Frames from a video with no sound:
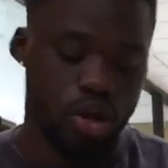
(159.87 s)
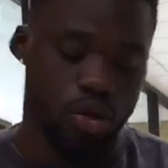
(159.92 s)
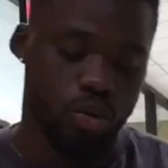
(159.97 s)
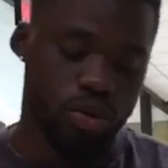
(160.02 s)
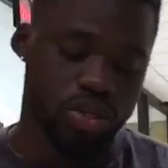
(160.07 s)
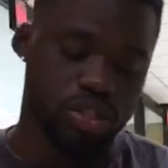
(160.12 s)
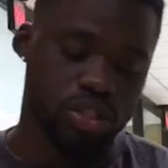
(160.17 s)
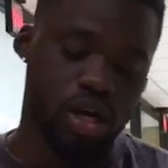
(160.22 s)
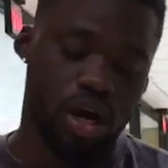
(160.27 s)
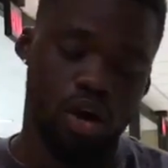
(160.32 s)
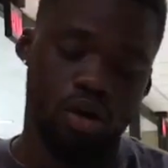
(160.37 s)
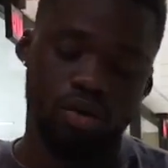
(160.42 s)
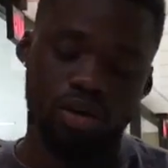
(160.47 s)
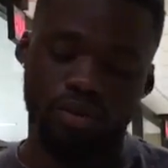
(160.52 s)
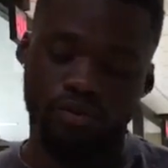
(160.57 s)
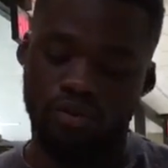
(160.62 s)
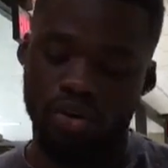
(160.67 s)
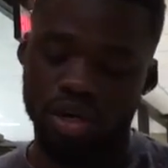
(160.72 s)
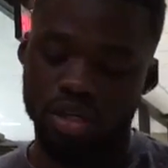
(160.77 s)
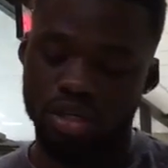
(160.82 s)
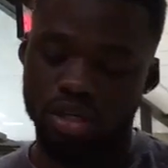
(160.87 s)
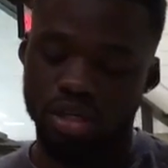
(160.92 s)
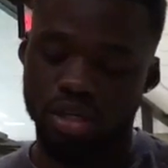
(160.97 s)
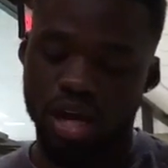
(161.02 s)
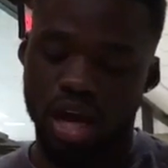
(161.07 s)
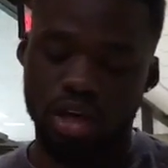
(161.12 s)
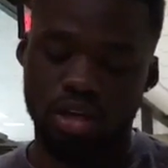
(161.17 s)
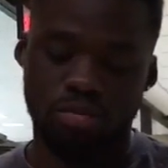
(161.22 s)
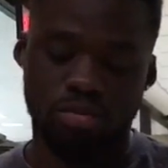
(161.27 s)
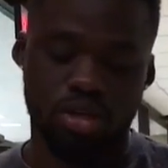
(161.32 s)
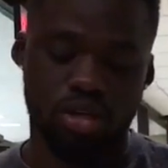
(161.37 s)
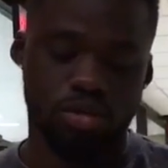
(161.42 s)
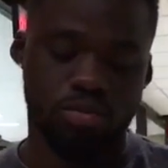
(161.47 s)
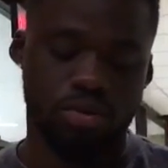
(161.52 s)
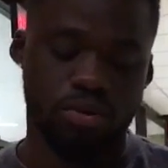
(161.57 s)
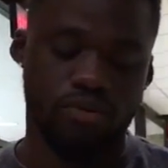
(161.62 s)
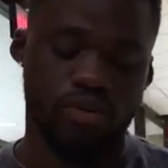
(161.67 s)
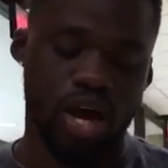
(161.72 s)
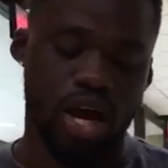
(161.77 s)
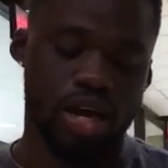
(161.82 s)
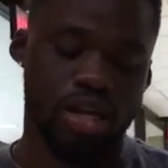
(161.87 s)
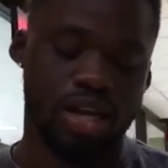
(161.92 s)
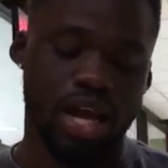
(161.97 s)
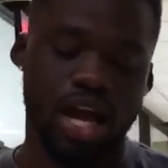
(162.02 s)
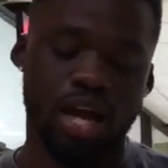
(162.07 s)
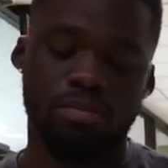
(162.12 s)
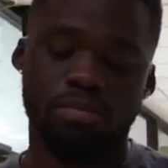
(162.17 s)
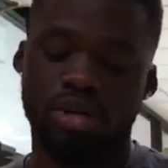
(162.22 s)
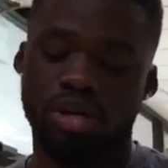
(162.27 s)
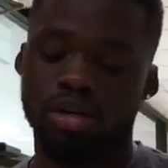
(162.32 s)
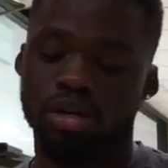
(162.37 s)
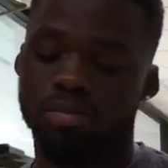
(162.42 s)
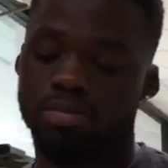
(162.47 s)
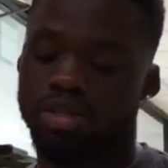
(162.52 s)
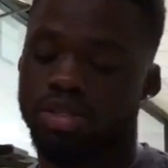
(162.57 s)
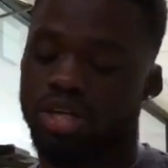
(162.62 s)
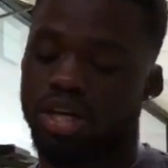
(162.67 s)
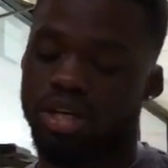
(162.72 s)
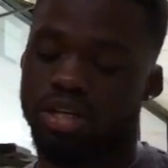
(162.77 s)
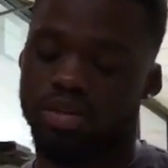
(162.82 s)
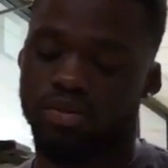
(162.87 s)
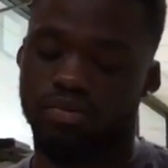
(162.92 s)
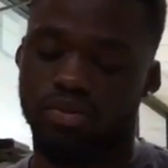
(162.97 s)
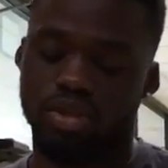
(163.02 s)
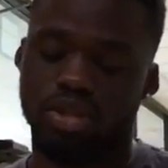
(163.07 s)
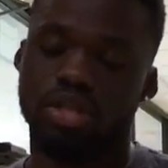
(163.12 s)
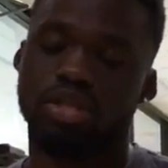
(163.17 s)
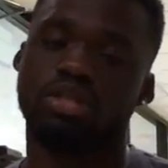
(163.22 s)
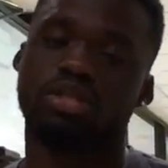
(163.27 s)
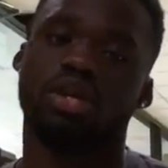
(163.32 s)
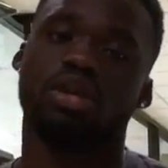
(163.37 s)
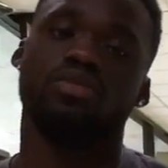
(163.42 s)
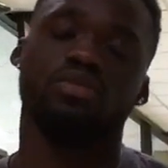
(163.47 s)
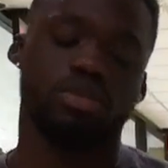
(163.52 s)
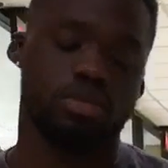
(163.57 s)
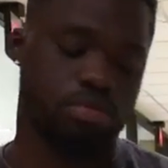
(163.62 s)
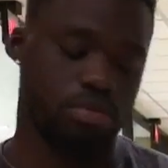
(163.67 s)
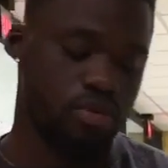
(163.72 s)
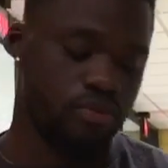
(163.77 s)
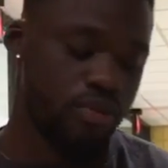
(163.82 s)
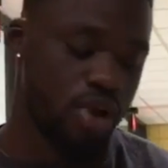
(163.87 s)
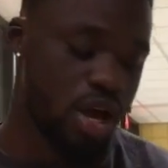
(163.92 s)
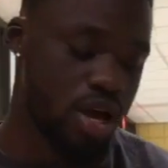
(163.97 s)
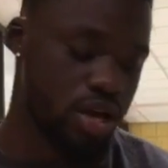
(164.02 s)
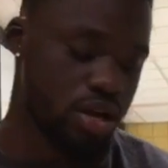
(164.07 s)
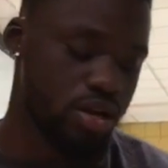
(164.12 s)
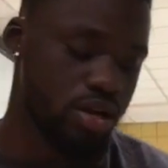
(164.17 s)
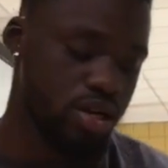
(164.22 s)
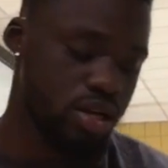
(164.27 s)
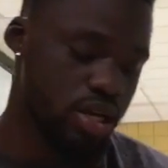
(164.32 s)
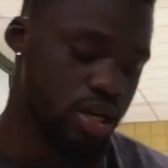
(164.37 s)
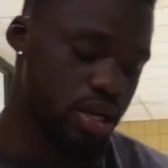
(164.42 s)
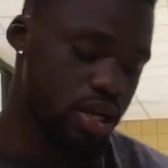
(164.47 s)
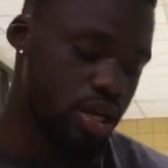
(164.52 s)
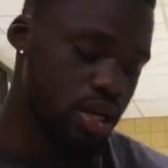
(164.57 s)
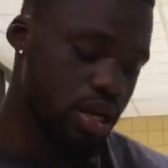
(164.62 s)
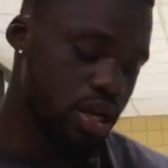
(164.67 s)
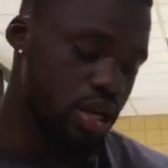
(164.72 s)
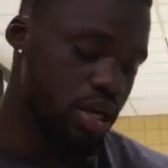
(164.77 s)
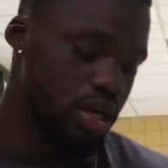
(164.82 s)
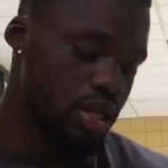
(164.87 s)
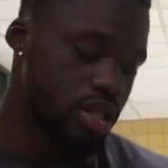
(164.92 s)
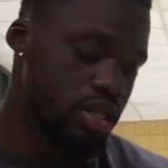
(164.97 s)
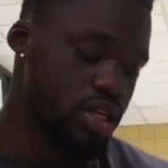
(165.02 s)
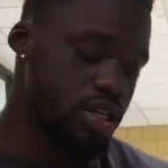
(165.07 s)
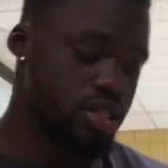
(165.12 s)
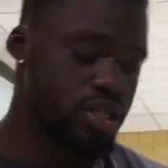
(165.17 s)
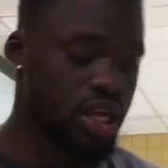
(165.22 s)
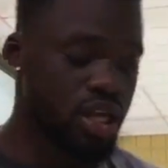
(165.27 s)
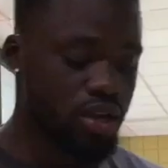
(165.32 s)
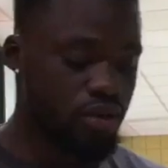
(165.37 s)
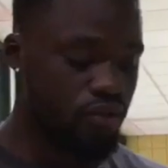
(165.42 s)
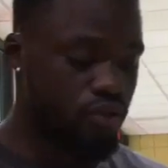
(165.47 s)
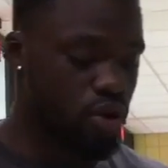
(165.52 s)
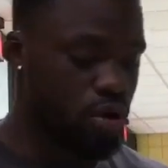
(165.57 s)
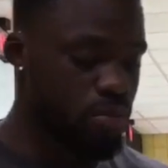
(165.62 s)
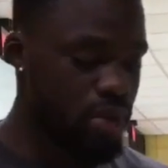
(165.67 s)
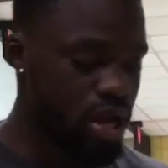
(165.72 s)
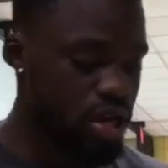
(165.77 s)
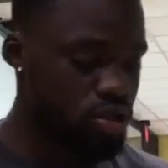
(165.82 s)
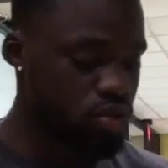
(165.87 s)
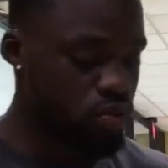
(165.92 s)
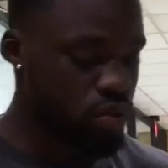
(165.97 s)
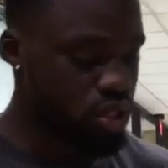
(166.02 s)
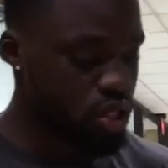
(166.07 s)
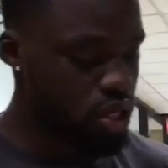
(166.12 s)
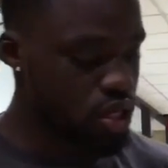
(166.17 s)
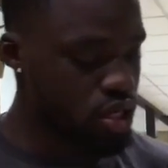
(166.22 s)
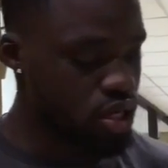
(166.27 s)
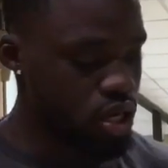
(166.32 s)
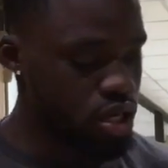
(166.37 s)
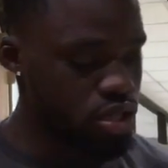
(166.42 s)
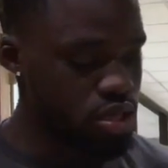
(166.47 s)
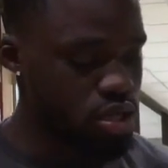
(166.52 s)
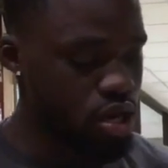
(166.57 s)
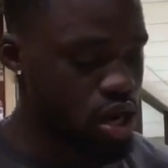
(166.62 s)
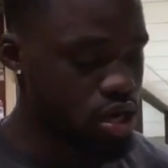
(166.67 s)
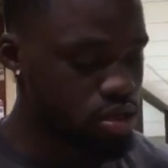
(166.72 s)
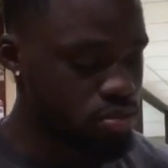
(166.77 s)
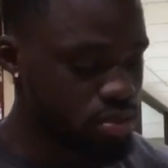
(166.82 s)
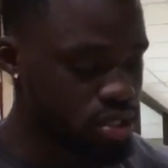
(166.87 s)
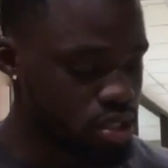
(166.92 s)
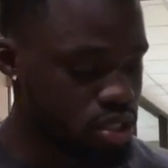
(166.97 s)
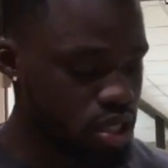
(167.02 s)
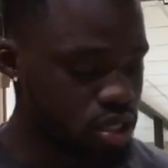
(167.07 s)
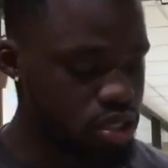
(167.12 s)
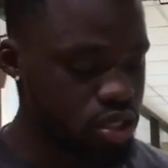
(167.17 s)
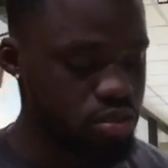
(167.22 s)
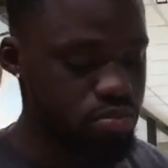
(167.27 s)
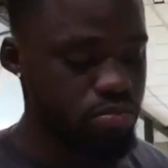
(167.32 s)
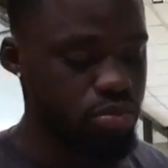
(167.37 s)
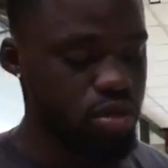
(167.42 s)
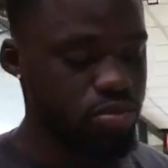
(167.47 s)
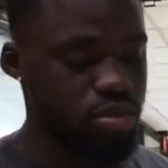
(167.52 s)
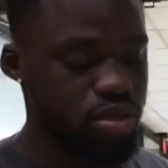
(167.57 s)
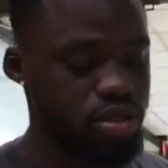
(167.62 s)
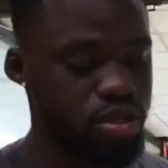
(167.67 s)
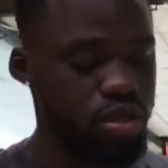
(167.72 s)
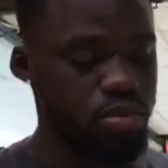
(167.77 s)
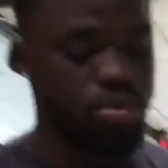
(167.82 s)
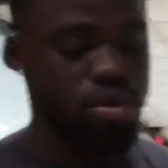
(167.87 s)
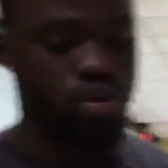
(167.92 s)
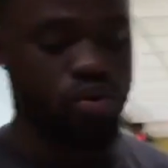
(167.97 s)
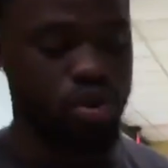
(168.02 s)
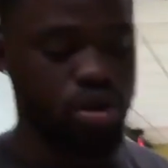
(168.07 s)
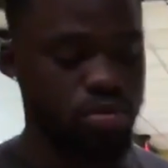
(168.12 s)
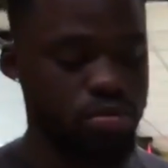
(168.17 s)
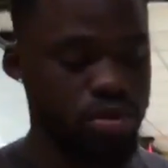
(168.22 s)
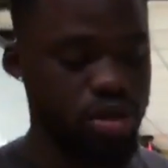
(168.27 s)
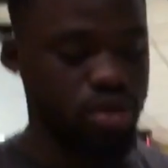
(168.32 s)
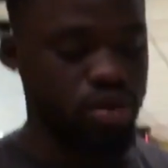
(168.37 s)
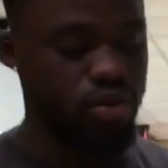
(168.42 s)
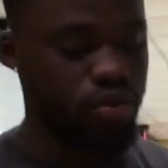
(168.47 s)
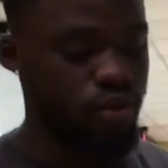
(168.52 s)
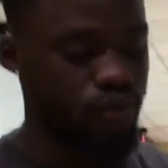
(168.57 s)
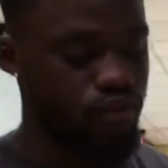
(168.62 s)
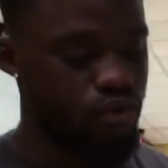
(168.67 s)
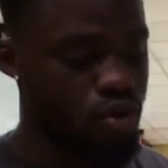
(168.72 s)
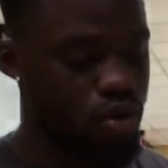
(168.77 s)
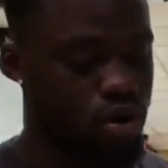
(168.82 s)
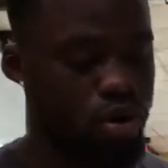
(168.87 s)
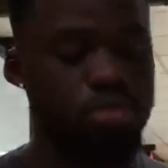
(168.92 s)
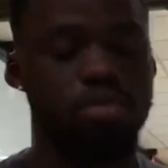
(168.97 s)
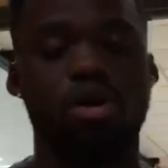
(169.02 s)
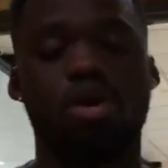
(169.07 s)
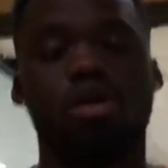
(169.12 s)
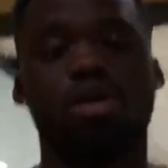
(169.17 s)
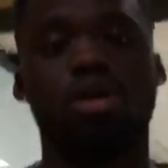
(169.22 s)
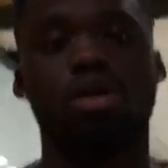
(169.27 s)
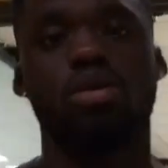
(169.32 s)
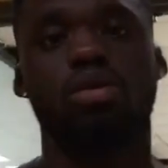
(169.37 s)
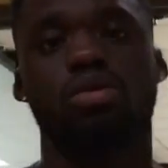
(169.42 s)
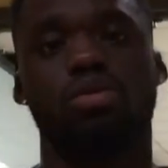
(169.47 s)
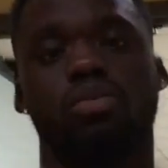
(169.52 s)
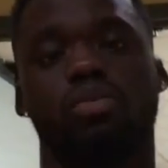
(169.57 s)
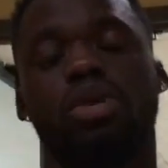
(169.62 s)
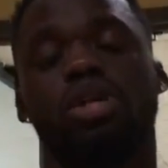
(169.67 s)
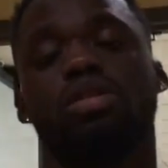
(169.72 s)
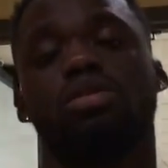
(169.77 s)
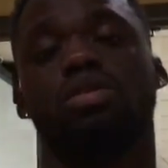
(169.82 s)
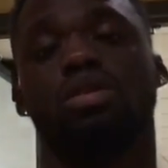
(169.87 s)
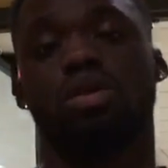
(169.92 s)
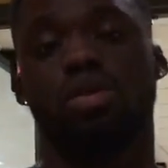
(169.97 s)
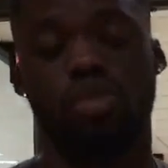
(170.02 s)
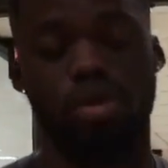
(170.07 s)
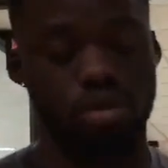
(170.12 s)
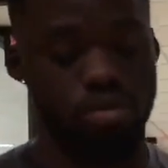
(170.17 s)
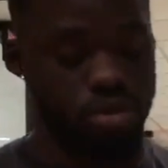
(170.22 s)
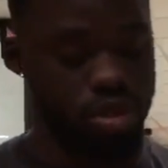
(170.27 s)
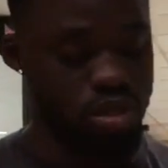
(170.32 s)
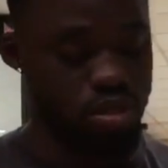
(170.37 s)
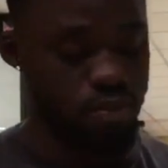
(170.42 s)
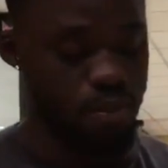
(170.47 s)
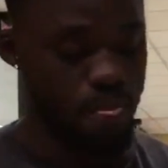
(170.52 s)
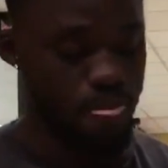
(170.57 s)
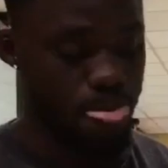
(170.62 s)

which is the only function of the document is provide liability protection for the service provider. The second format is within another document such as membership agreement, form, or rental agreement.